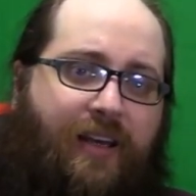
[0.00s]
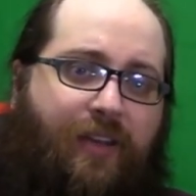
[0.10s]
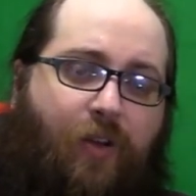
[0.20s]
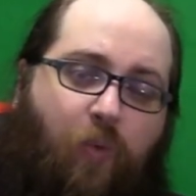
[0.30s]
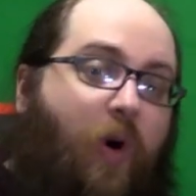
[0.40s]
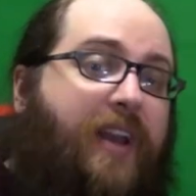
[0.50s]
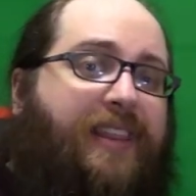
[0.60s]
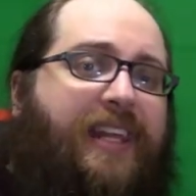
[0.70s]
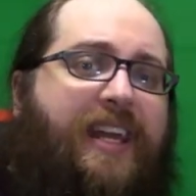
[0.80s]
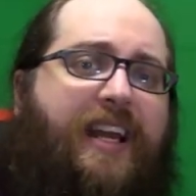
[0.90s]
The one
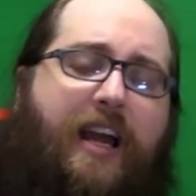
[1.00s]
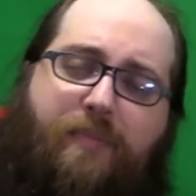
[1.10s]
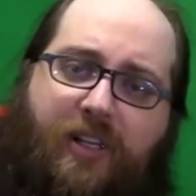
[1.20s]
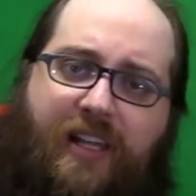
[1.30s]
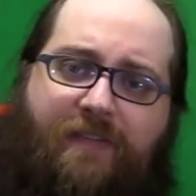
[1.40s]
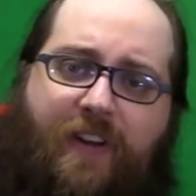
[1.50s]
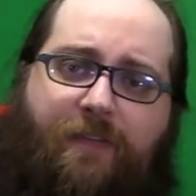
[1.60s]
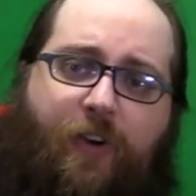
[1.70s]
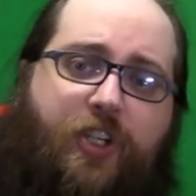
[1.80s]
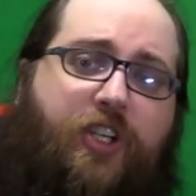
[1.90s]
thing I believe in
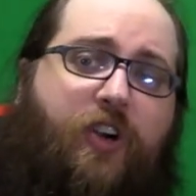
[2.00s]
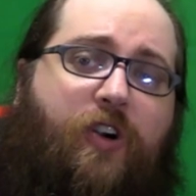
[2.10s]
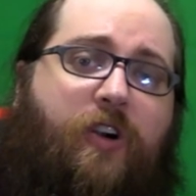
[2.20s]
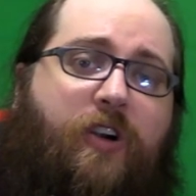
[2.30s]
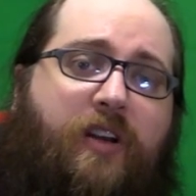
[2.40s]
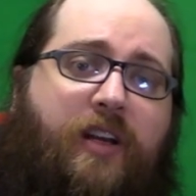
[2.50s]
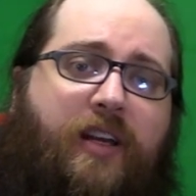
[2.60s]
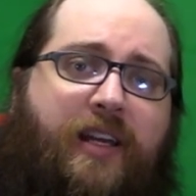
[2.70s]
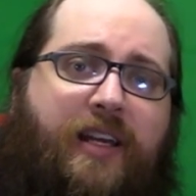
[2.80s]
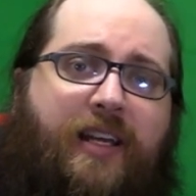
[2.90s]
for sure
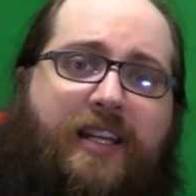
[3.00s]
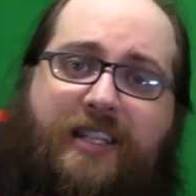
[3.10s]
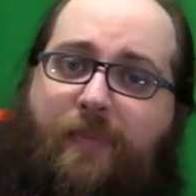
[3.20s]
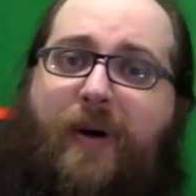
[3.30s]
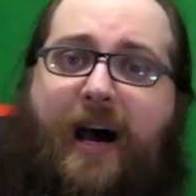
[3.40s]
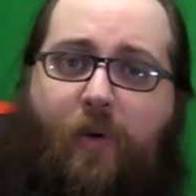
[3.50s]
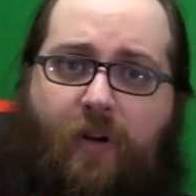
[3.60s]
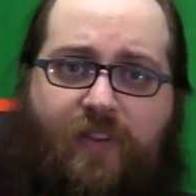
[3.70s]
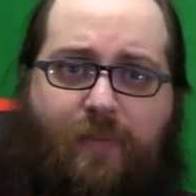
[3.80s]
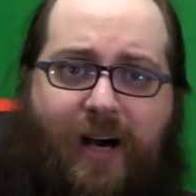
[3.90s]
is the power
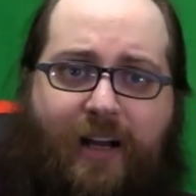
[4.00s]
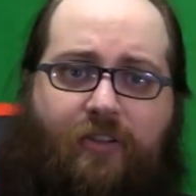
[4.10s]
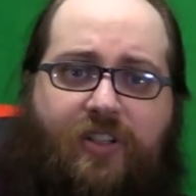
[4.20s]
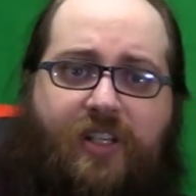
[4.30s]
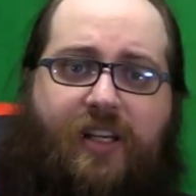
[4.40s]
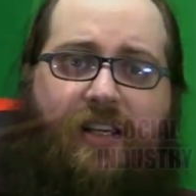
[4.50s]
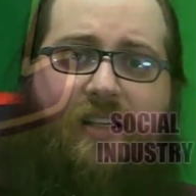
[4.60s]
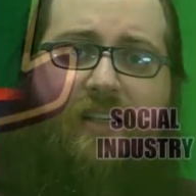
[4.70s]
of democracy.